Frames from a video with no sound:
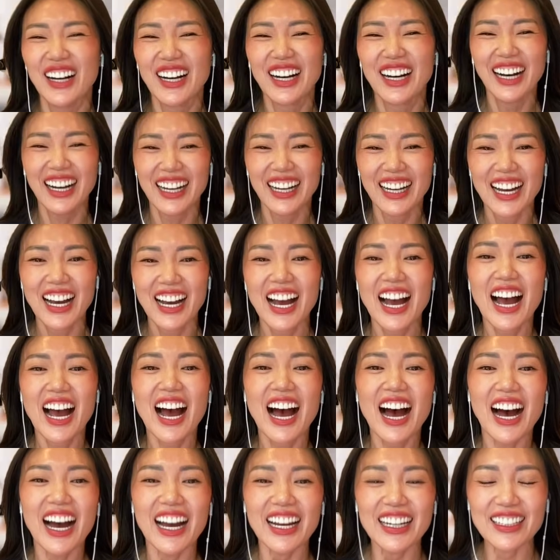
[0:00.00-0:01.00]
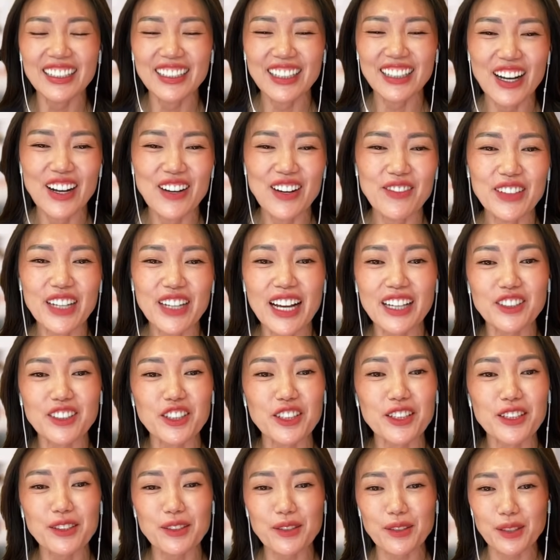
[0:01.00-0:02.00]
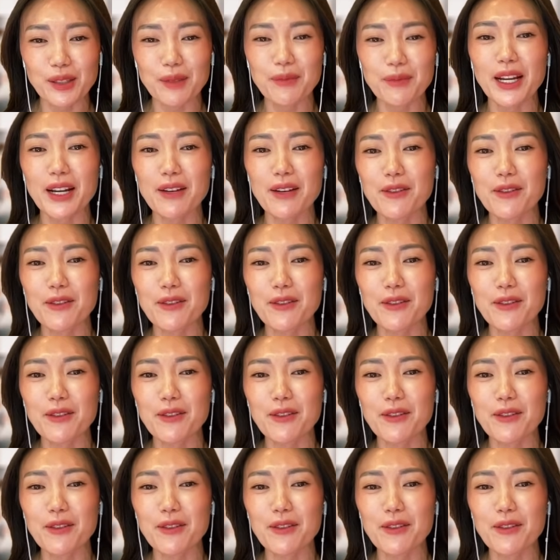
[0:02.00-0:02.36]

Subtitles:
I know, but actually, this is something